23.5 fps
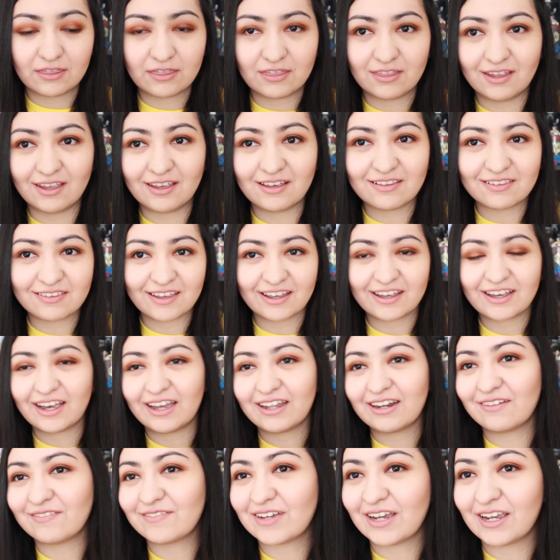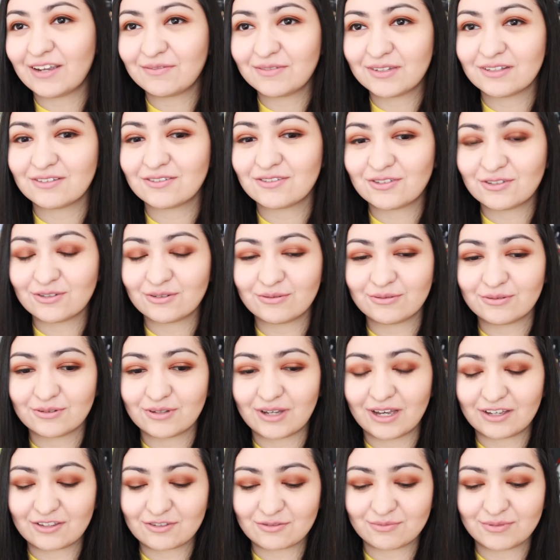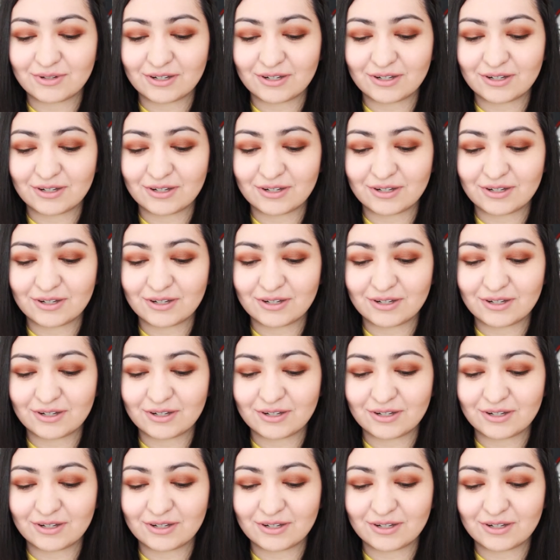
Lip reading: things I kind of dived into as